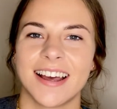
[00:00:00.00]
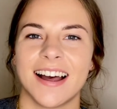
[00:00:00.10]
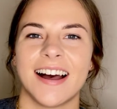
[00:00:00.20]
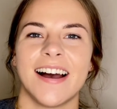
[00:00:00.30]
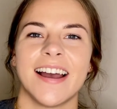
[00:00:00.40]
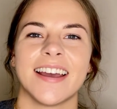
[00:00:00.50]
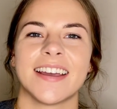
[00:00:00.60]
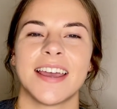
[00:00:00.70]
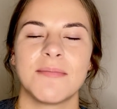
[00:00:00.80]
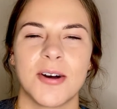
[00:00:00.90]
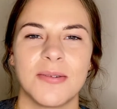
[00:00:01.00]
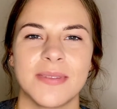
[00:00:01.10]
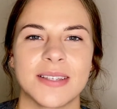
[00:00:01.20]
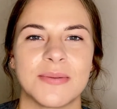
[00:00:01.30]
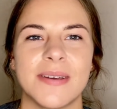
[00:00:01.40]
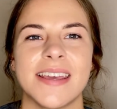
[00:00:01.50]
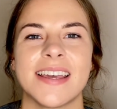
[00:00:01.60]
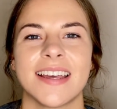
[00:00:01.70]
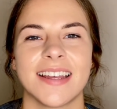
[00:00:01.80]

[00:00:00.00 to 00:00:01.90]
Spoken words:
I came home this week.